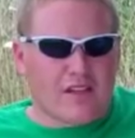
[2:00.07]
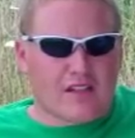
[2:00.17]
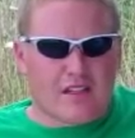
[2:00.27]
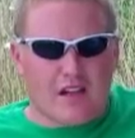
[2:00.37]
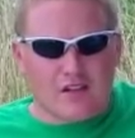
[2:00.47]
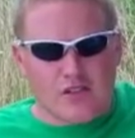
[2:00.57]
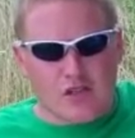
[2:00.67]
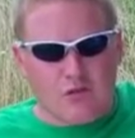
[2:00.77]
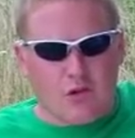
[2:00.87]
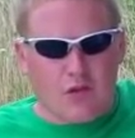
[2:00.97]
technology
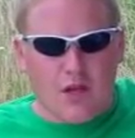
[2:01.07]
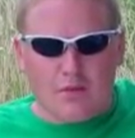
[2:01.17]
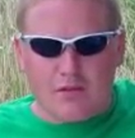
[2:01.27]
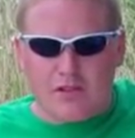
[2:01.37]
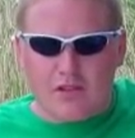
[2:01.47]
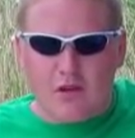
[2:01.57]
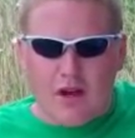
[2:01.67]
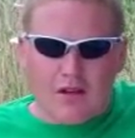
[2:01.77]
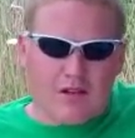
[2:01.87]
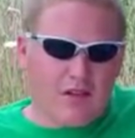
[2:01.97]
we were able to go
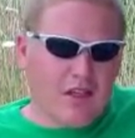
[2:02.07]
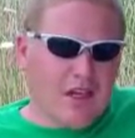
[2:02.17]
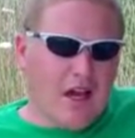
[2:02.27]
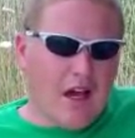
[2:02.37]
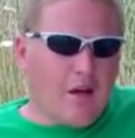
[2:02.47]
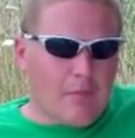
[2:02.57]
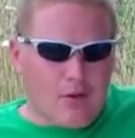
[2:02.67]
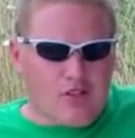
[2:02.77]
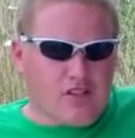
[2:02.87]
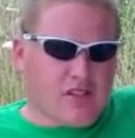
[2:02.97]
out and
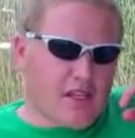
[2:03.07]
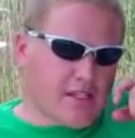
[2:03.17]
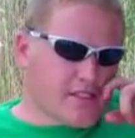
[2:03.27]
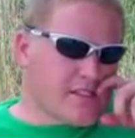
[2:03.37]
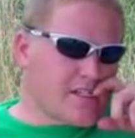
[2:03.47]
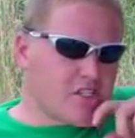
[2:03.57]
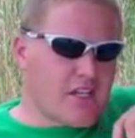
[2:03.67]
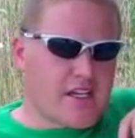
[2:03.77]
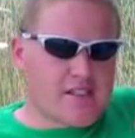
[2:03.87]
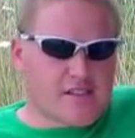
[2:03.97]
purchase things such
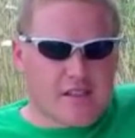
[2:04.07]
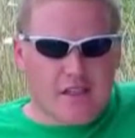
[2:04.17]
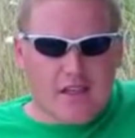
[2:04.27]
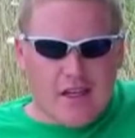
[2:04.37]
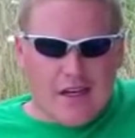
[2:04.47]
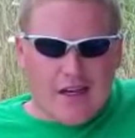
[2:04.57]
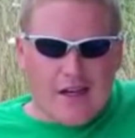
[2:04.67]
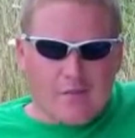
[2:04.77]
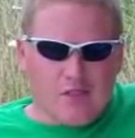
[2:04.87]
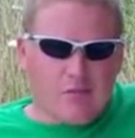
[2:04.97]
as
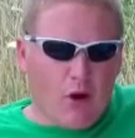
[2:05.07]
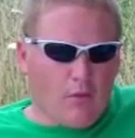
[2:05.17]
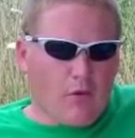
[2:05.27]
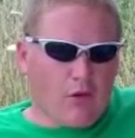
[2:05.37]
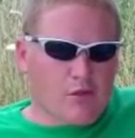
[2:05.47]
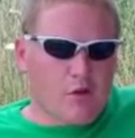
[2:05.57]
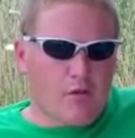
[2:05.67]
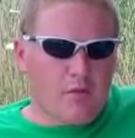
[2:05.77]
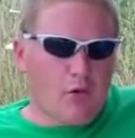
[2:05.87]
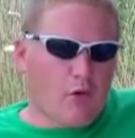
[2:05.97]
smart boards,
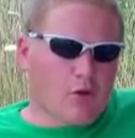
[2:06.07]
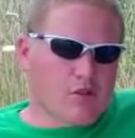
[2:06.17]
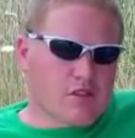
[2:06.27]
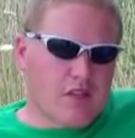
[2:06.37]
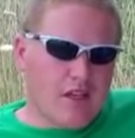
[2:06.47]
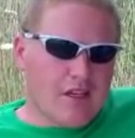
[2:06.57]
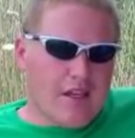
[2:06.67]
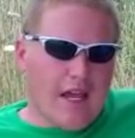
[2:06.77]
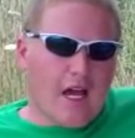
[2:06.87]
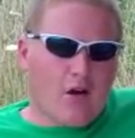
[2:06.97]
Mobi boards.
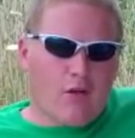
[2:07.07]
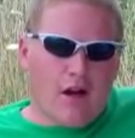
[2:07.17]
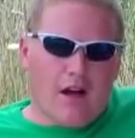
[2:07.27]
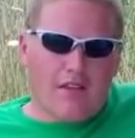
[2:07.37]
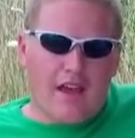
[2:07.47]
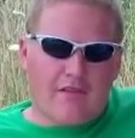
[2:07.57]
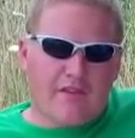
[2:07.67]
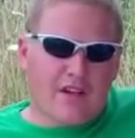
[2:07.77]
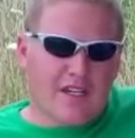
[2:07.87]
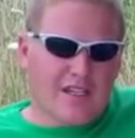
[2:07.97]
Now that
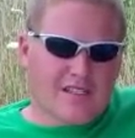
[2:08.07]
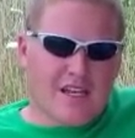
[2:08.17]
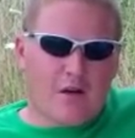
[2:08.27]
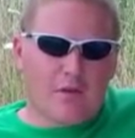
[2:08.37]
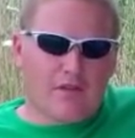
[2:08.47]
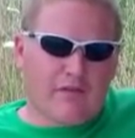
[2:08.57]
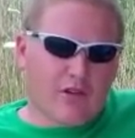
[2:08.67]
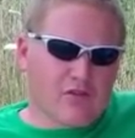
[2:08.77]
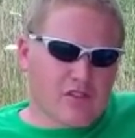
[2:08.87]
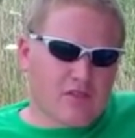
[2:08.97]
funding has now been
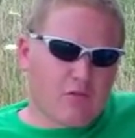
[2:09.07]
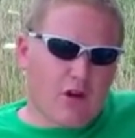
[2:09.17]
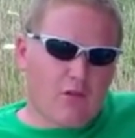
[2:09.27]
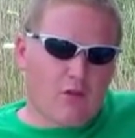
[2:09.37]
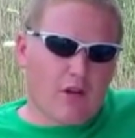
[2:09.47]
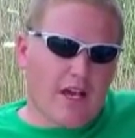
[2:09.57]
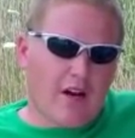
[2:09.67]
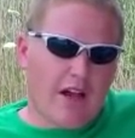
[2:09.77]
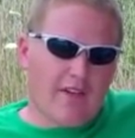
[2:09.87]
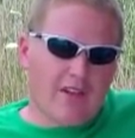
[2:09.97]
frozen, where we're now
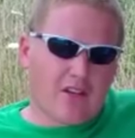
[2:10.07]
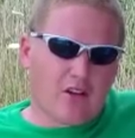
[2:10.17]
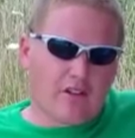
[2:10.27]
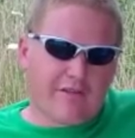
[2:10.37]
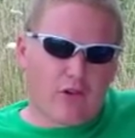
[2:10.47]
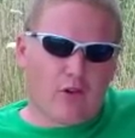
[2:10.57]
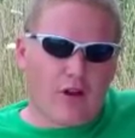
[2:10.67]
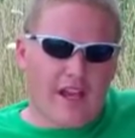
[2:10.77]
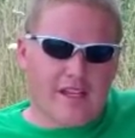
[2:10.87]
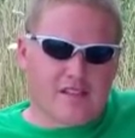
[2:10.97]
having to look for
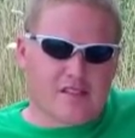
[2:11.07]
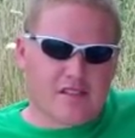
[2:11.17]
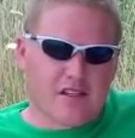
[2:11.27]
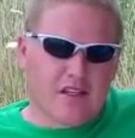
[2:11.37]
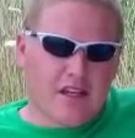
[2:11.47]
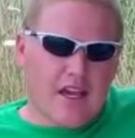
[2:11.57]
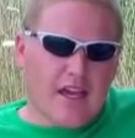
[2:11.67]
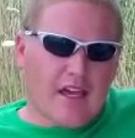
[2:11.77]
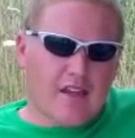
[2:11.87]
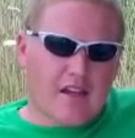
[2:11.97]
grants
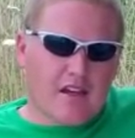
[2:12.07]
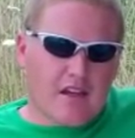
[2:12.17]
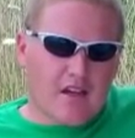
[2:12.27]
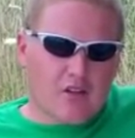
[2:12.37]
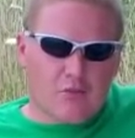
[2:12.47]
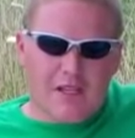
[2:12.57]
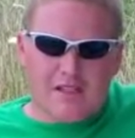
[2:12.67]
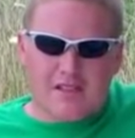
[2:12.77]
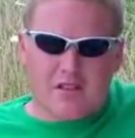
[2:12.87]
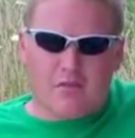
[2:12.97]
and other
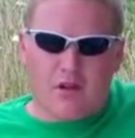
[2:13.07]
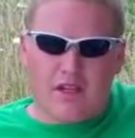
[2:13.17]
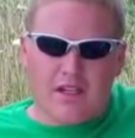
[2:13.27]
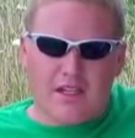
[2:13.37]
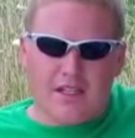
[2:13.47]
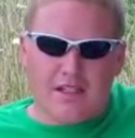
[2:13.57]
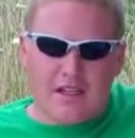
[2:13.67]
means to bring in